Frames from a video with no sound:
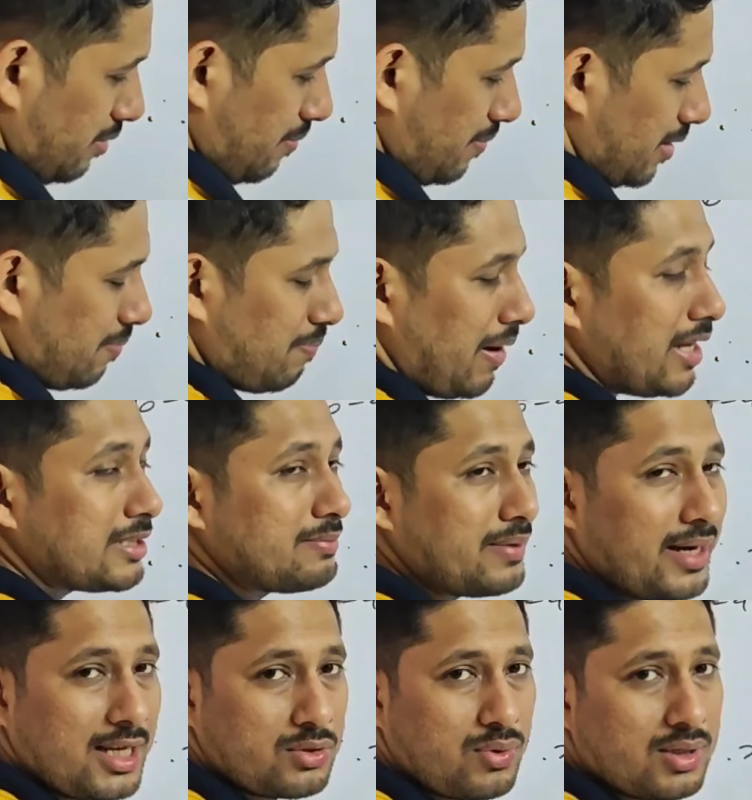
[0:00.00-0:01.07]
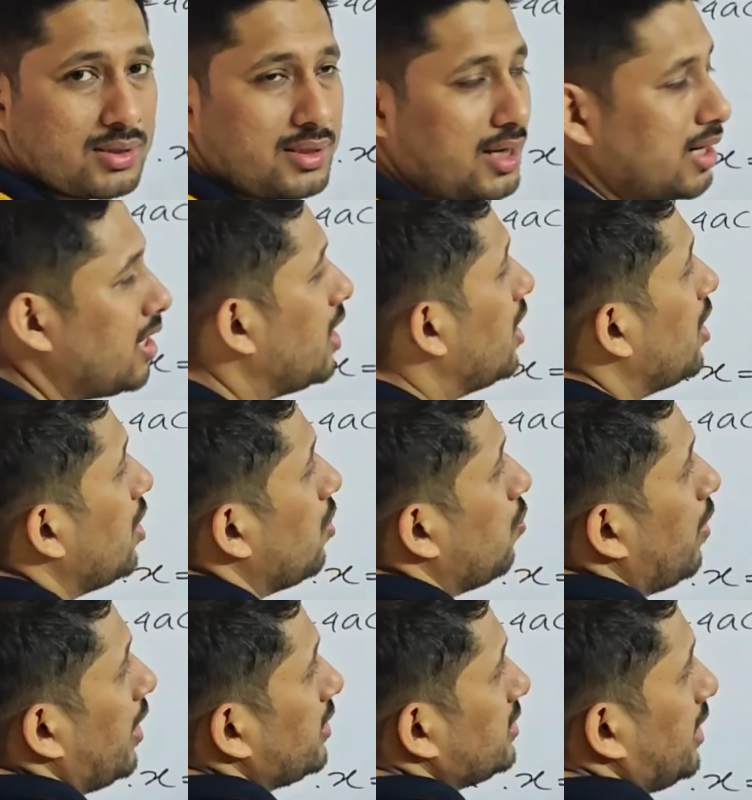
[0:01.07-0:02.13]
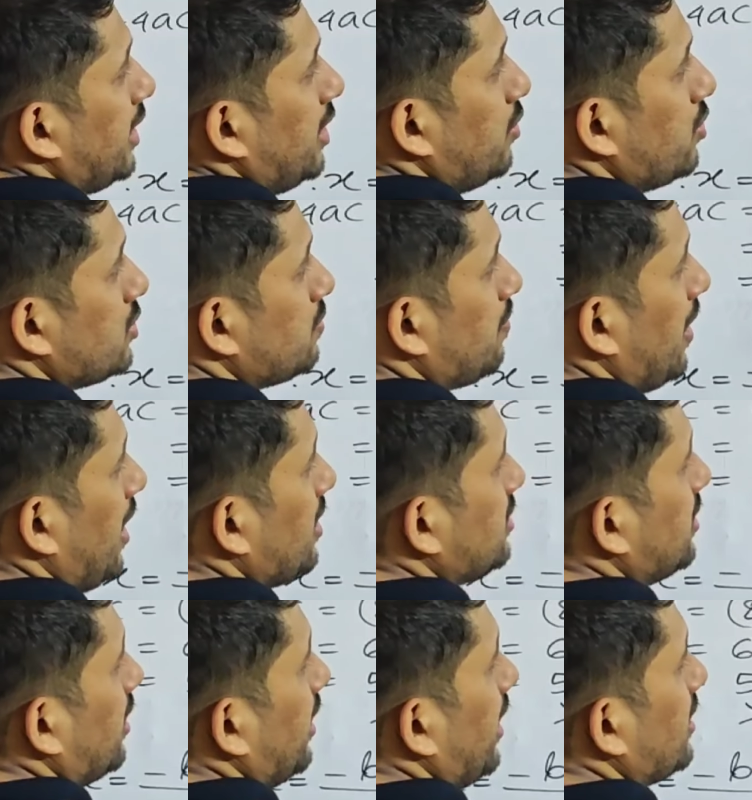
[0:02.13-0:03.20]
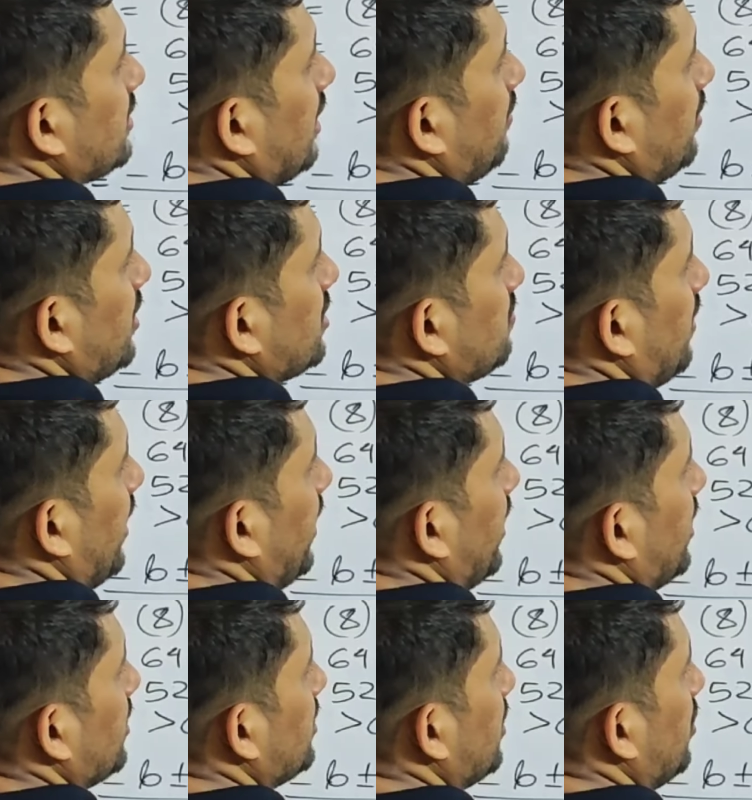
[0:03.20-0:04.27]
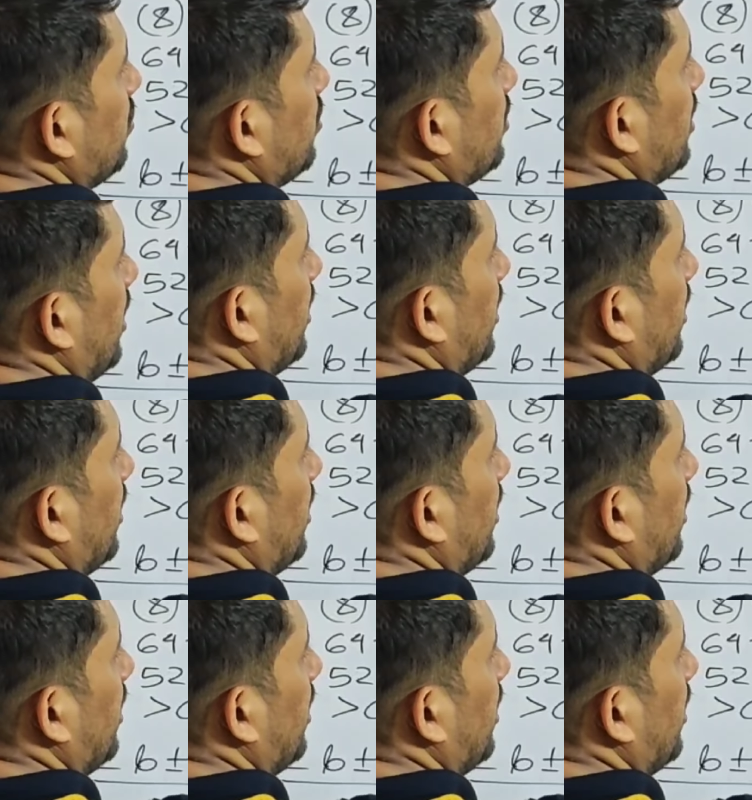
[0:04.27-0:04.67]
remember plus minus was there. Once I use plus, the next time it is minus root